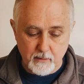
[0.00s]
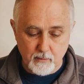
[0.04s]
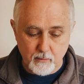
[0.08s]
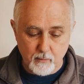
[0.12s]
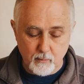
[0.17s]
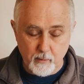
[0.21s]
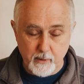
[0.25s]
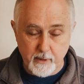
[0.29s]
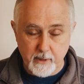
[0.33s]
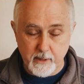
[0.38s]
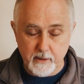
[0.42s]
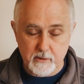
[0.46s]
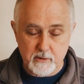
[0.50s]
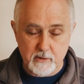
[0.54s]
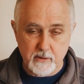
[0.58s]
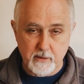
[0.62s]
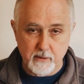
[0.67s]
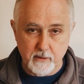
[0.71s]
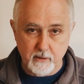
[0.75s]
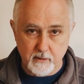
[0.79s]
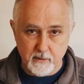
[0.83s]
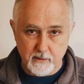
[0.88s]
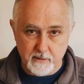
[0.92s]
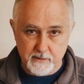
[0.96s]
we
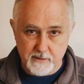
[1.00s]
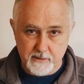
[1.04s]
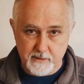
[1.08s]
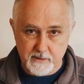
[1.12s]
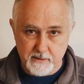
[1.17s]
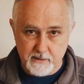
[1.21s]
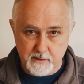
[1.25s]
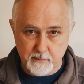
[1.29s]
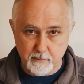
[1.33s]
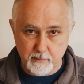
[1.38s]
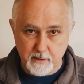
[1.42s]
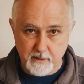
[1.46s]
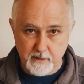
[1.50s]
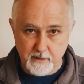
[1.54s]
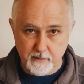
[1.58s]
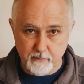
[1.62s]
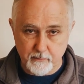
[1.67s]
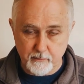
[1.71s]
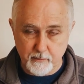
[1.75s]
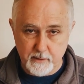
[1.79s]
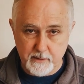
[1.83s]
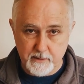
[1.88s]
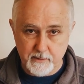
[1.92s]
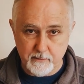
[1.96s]
actually asked the
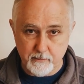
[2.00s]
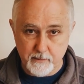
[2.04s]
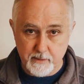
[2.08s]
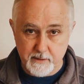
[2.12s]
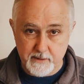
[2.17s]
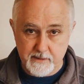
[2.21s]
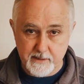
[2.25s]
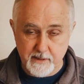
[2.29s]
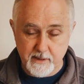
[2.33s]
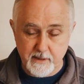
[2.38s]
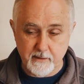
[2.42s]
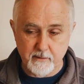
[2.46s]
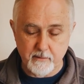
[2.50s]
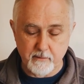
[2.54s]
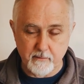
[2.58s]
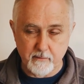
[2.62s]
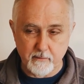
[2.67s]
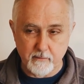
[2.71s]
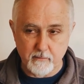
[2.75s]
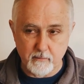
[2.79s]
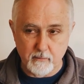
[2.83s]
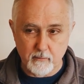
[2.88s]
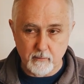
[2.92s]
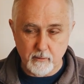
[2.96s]
supplier, we, we said
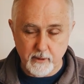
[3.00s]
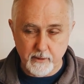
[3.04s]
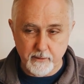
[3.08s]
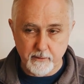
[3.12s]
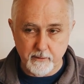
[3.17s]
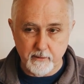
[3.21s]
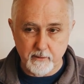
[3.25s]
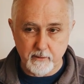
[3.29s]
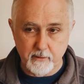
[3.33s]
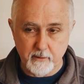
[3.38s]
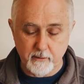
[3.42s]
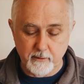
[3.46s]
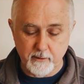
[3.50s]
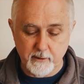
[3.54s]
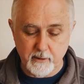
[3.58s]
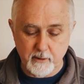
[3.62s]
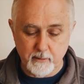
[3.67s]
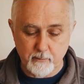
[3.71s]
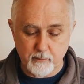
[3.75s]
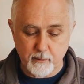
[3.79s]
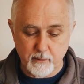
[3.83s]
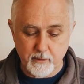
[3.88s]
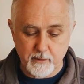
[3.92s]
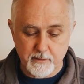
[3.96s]
quite early on in
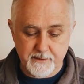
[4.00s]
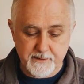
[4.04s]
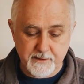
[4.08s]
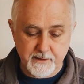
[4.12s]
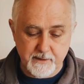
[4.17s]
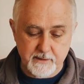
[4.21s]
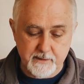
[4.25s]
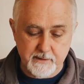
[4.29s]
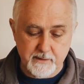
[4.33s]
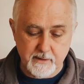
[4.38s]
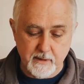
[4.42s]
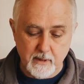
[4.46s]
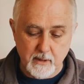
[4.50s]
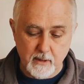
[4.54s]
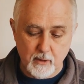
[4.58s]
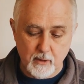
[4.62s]
the process,